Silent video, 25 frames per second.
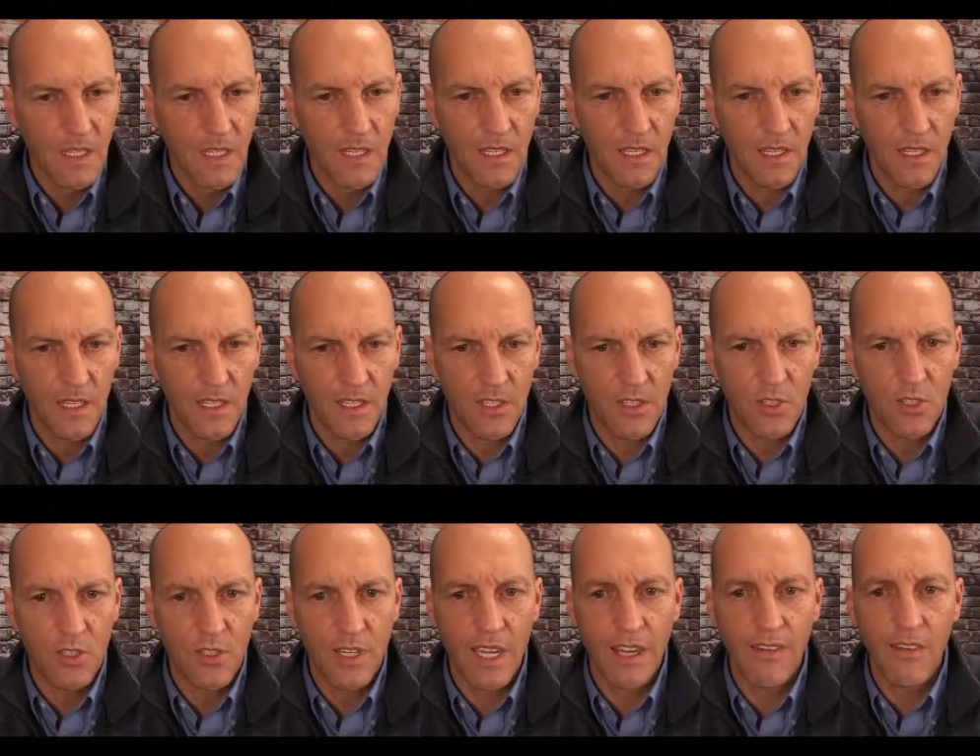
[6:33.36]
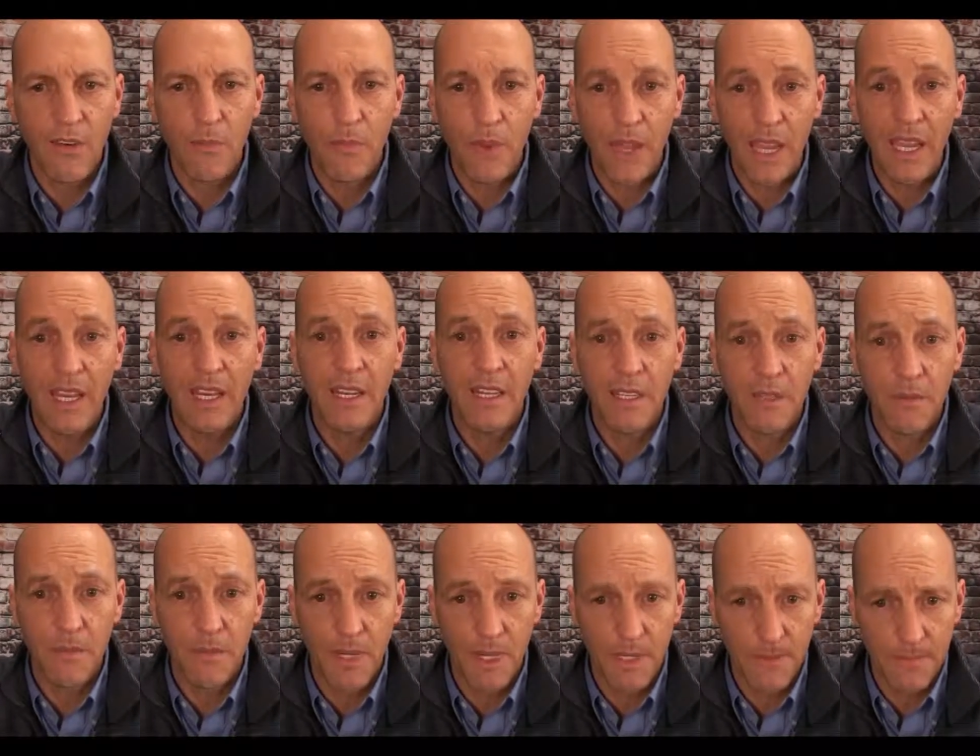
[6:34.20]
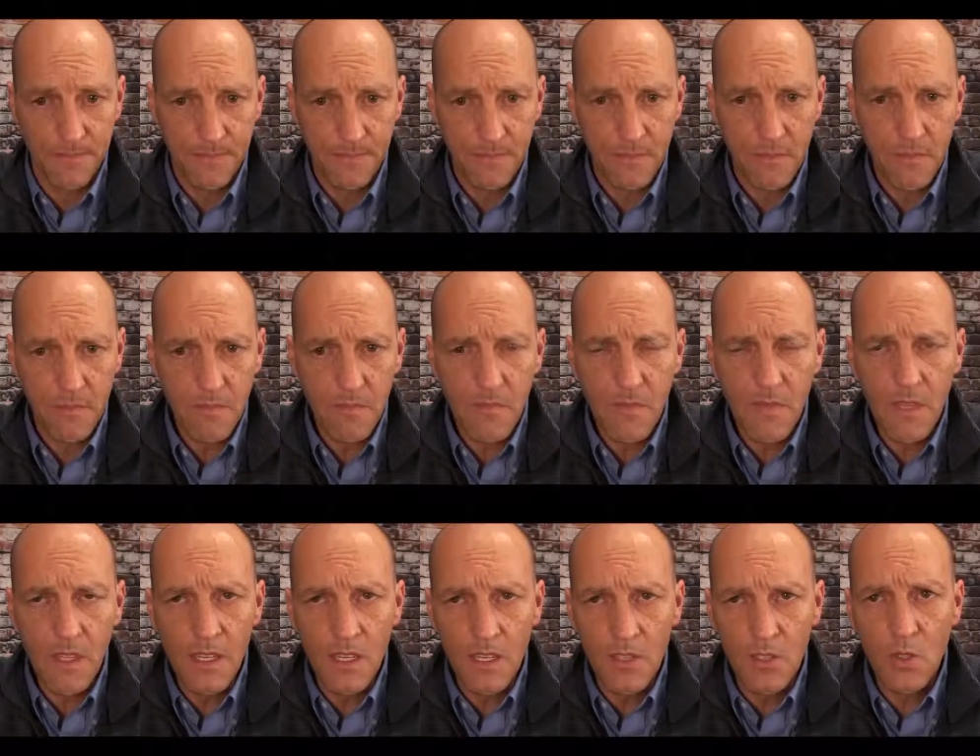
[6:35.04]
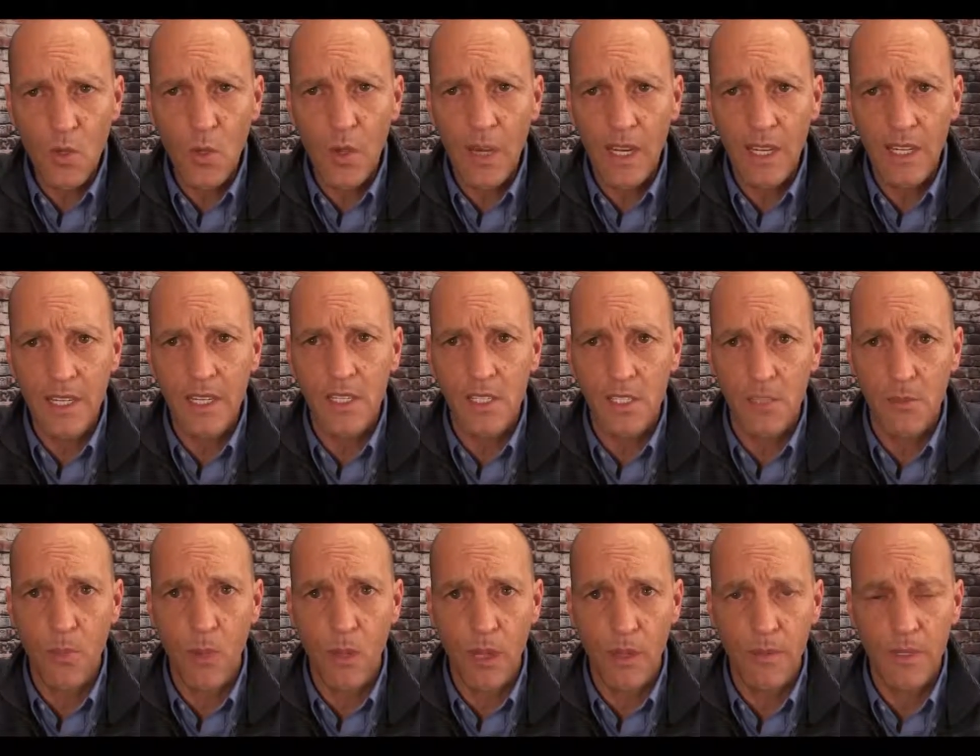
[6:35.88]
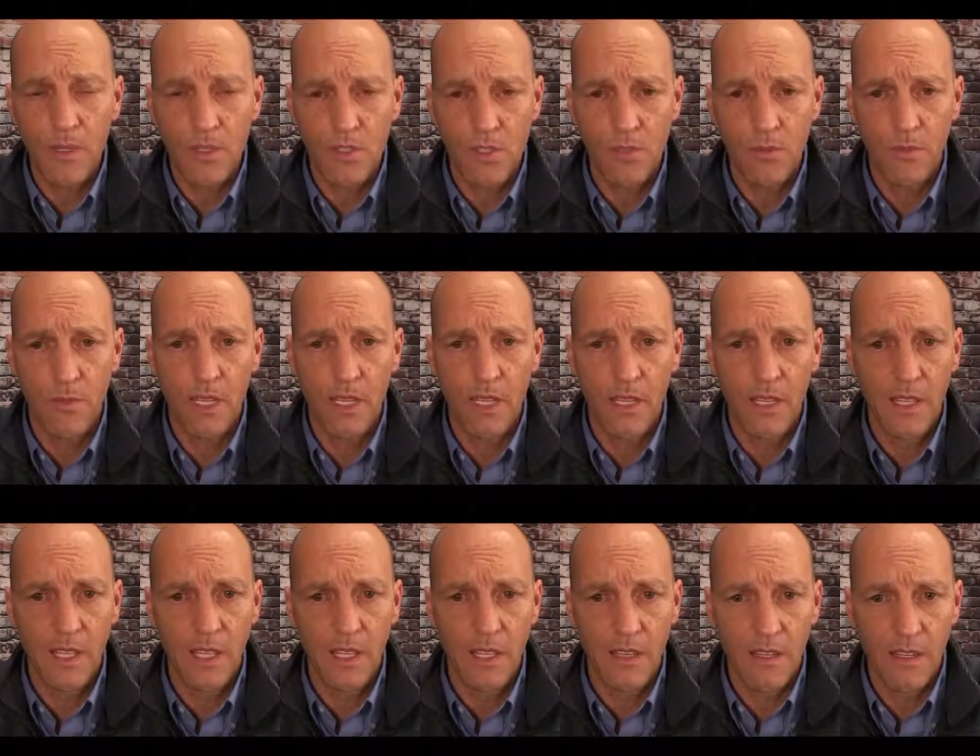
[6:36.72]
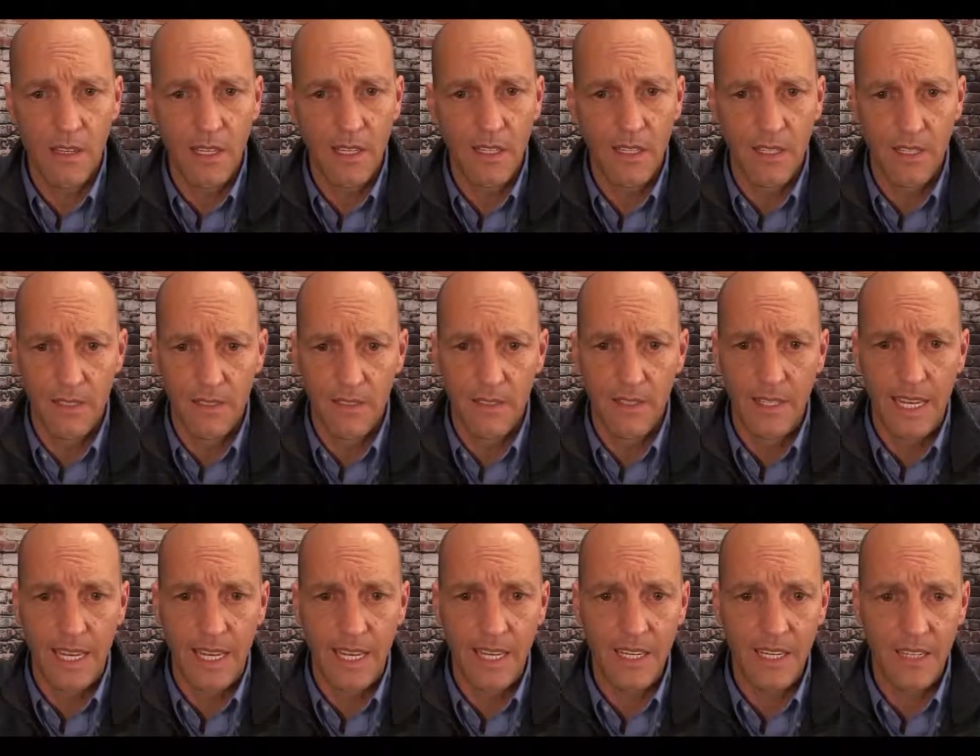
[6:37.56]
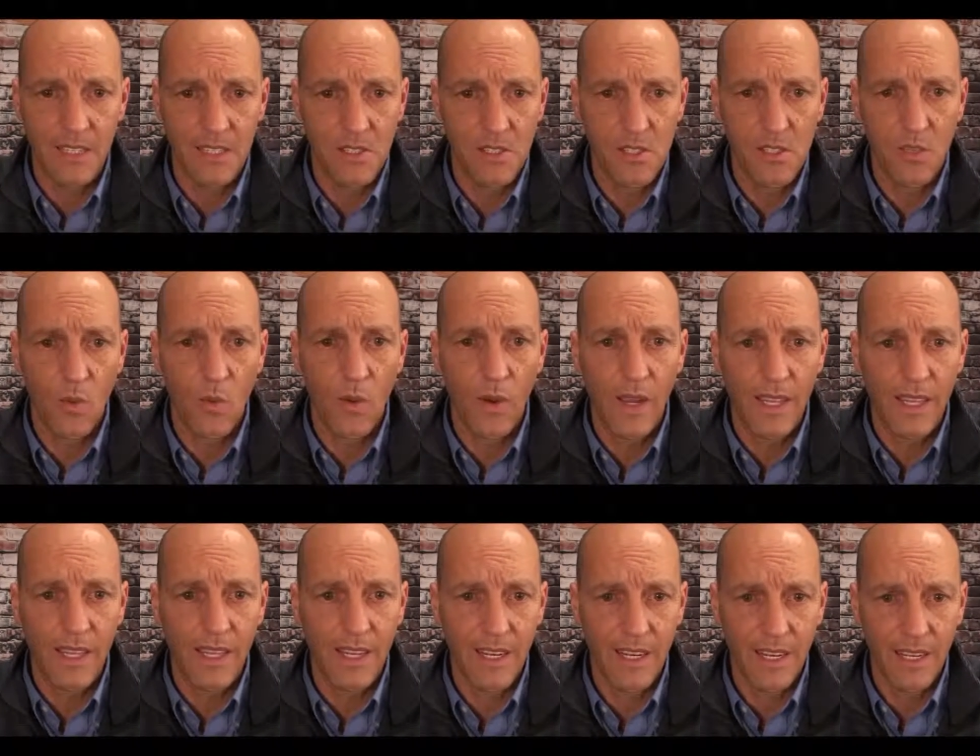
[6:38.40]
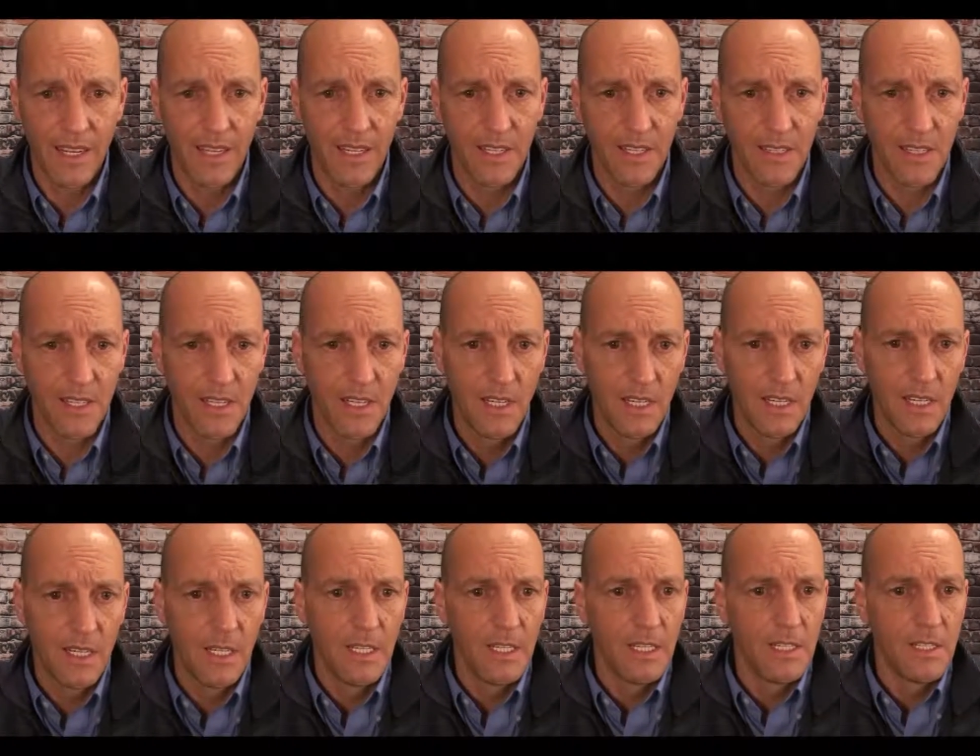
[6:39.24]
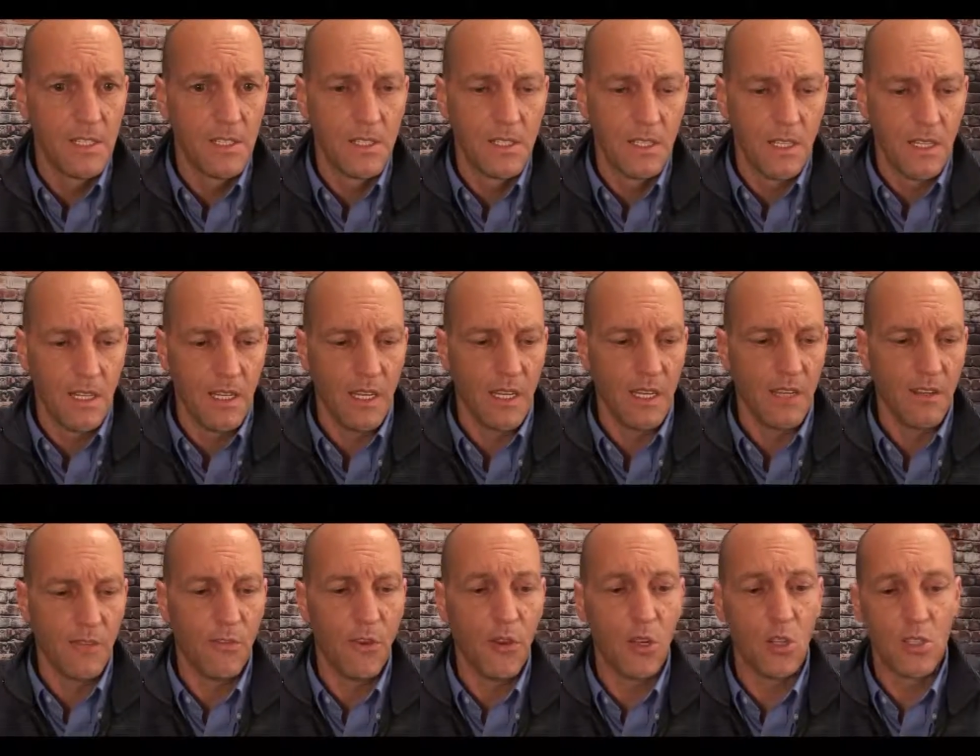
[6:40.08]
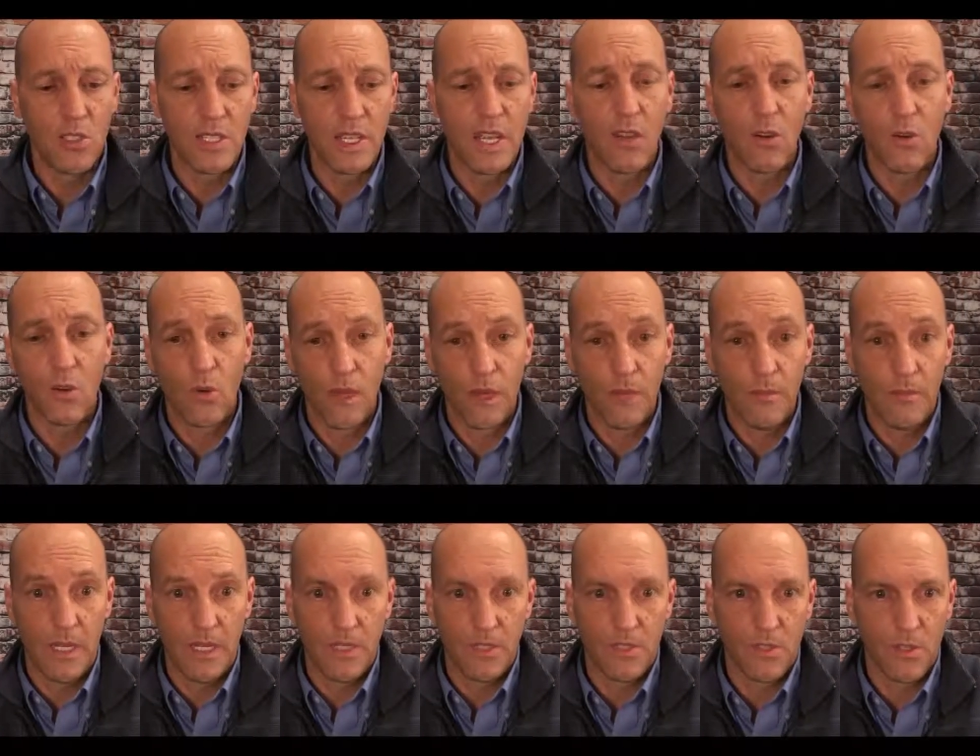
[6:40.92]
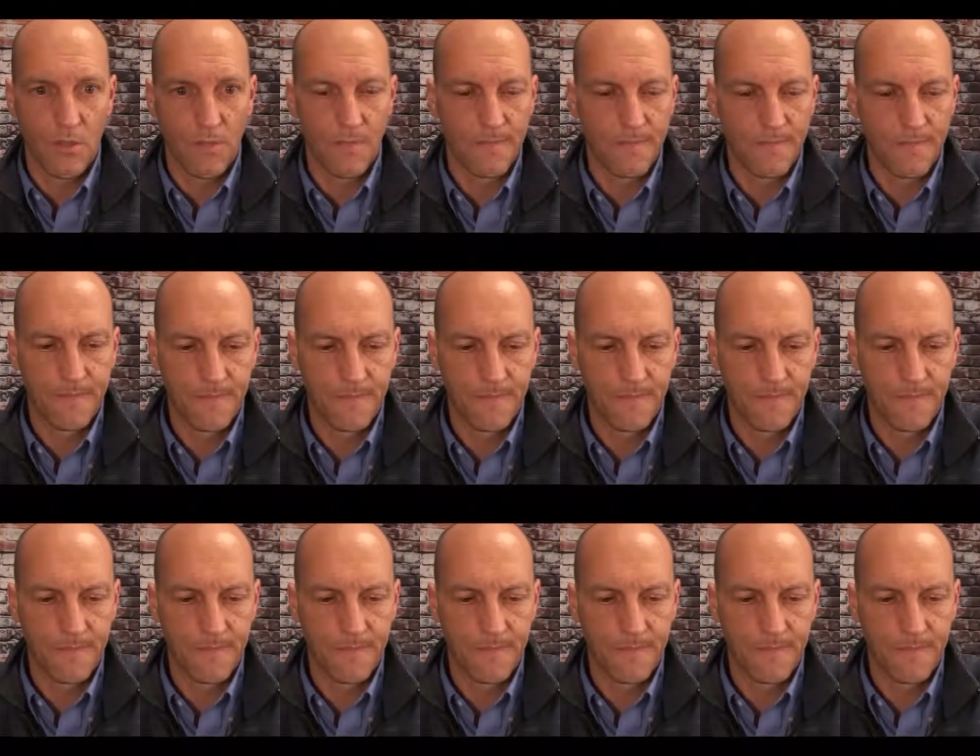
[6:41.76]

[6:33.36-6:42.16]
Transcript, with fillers: it, it's just kind of a pain in the butt. It's quite a disappointment to me that that that is the way that it is, and it falls out quite a bit. So.